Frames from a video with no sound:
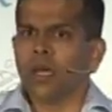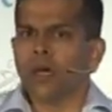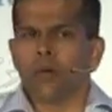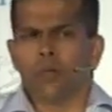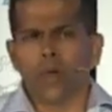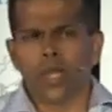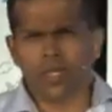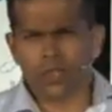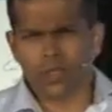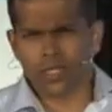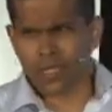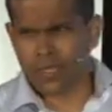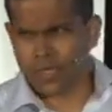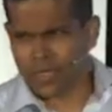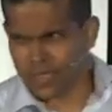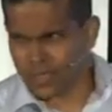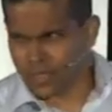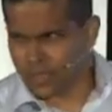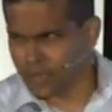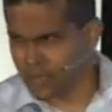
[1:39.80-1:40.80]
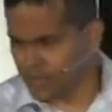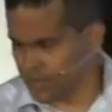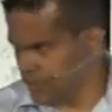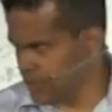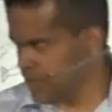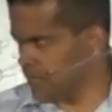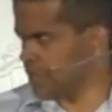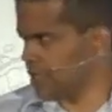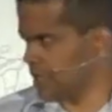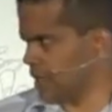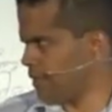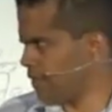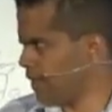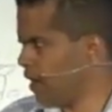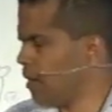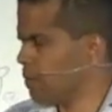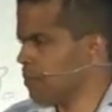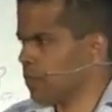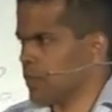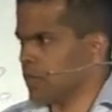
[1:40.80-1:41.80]
When you set this stuff
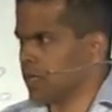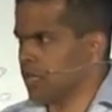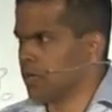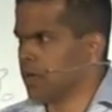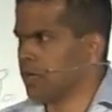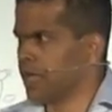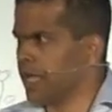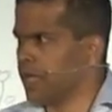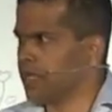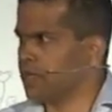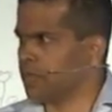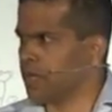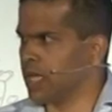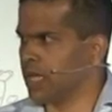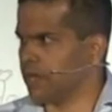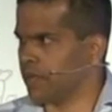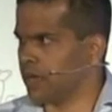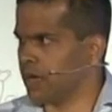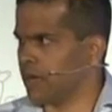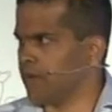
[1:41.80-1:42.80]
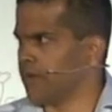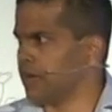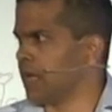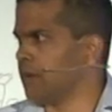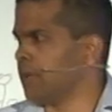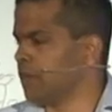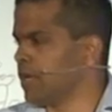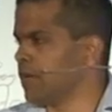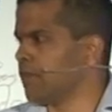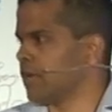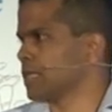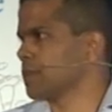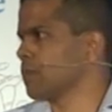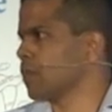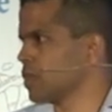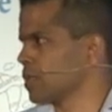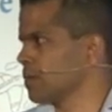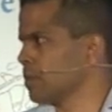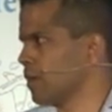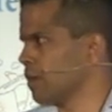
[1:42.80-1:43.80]
up, you need to be aware of it and be
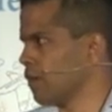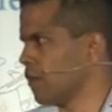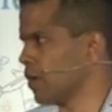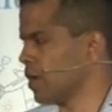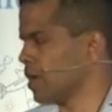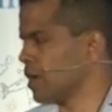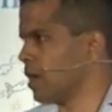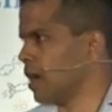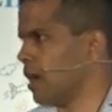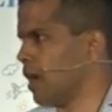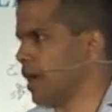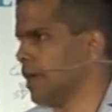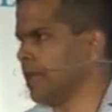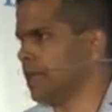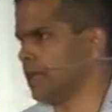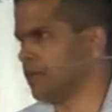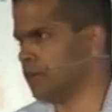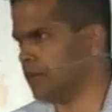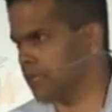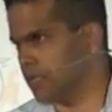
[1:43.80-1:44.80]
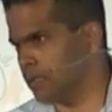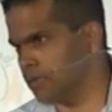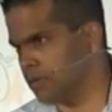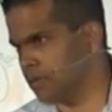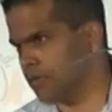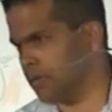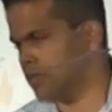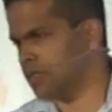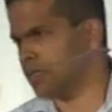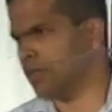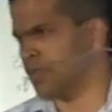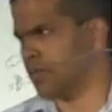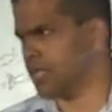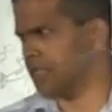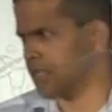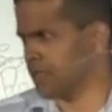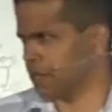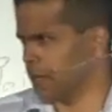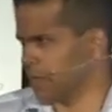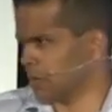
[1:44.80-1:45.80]
responsible for it. I deal with lots of
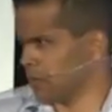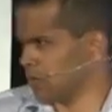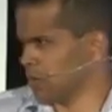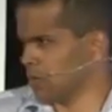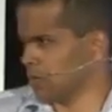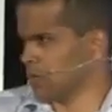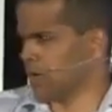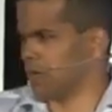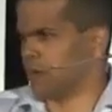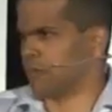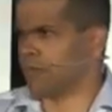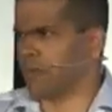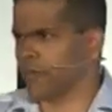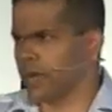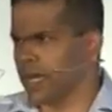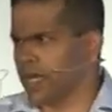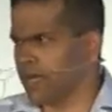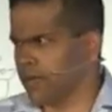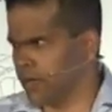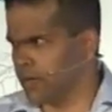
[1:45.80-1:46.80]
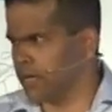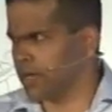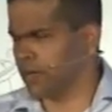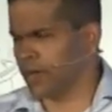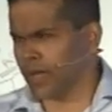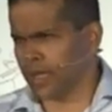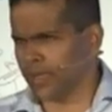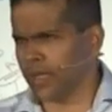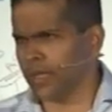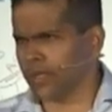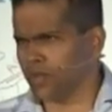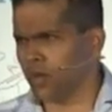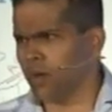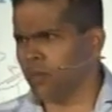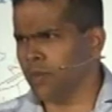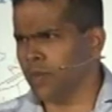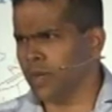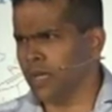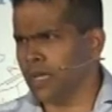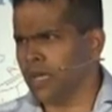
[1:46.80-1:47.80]
business people who are really, really good at their
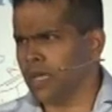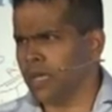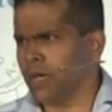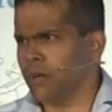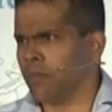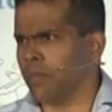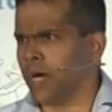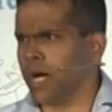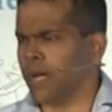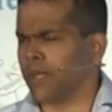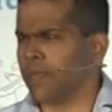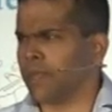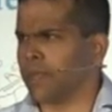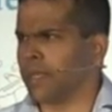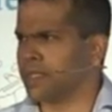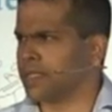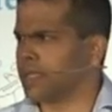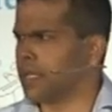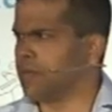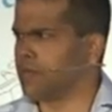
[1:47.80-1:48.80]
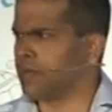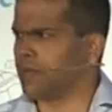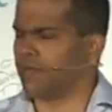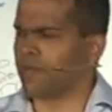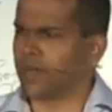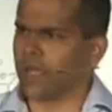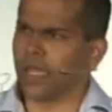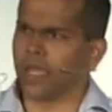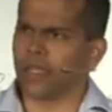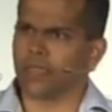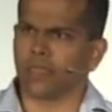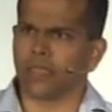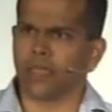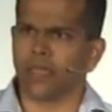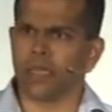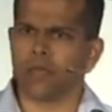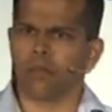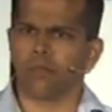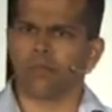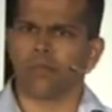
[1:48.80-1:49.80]
job, but they seem to forget
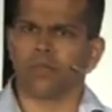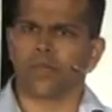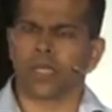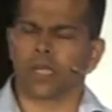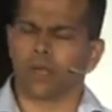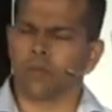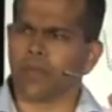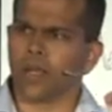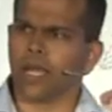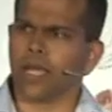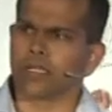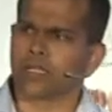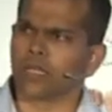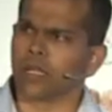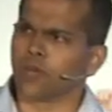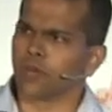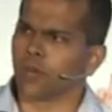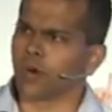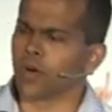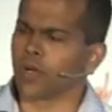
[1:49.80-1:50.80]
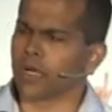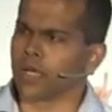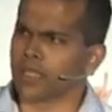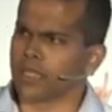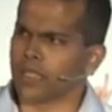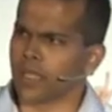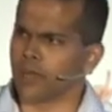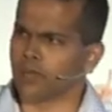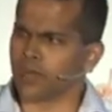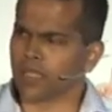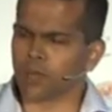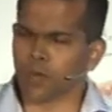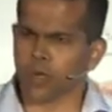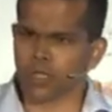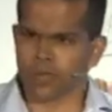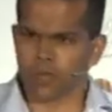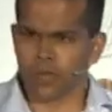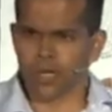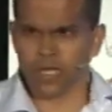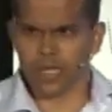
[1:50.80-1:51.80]
that the compliance component is their
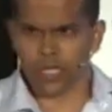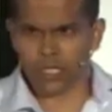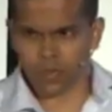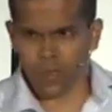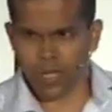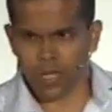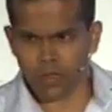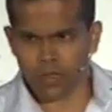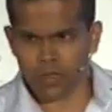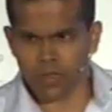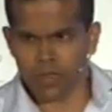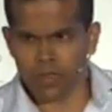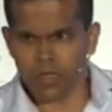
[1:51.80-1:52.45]
responsibility as well.